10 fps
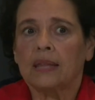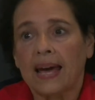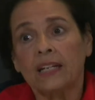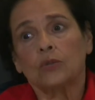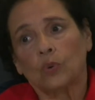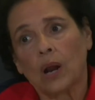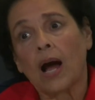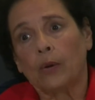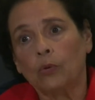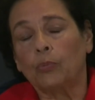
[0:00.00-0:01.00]
That is what
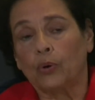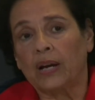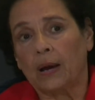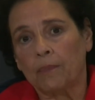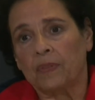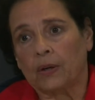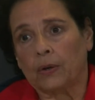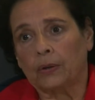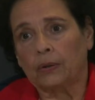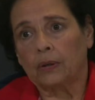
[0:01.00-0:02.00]
I will bring up
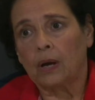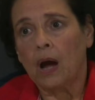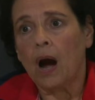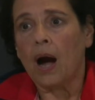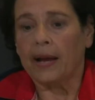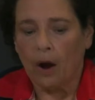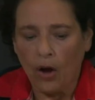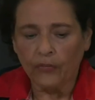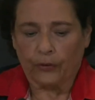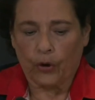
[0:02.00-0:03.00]
there. I
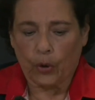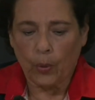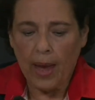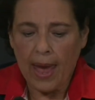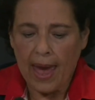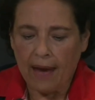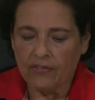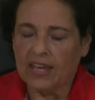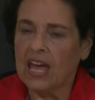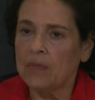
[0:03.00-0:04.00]
also
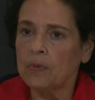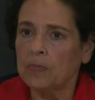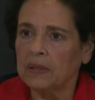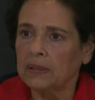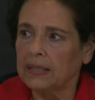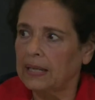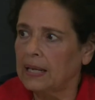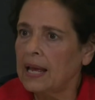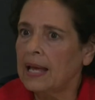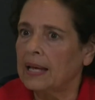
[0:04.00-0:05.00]
have the
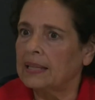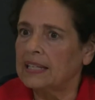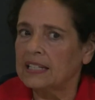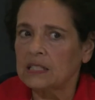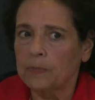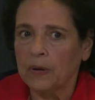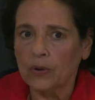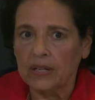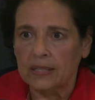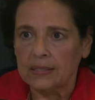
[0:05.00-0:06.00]
capability and the
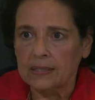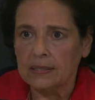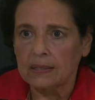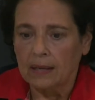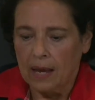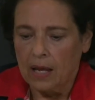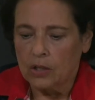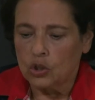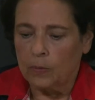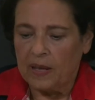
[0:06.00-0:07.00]
experience
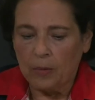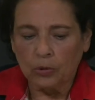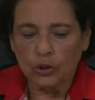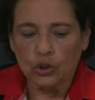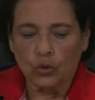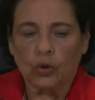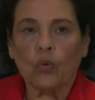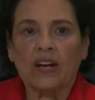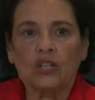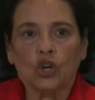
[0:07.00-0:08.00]
to be able to do a
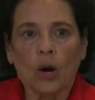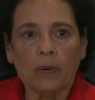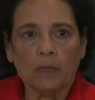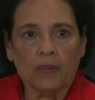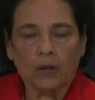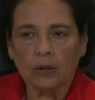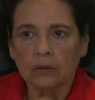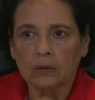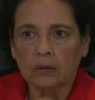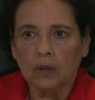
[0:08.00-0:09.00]
great job up there.
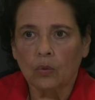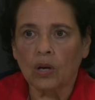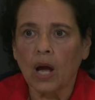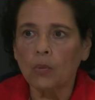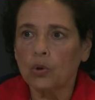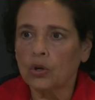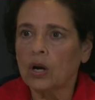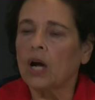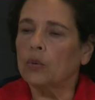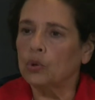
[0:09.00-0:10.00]
When I
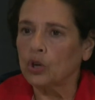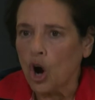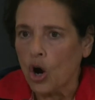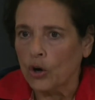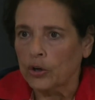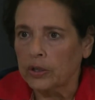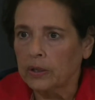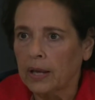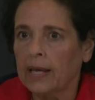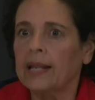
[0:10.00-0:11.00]
work hard,
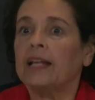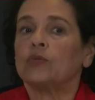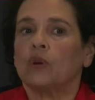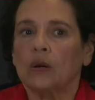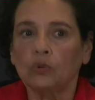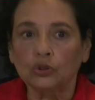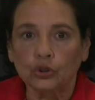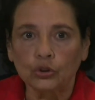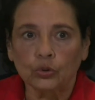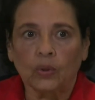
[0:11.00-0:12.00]
and that's what I will
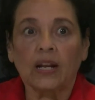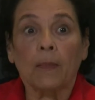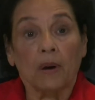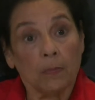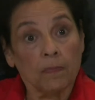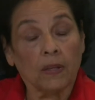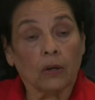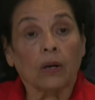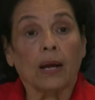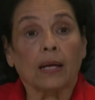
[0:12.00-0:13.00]
do when I'm up
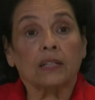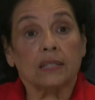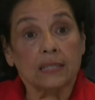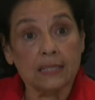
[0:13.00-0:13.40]
there at the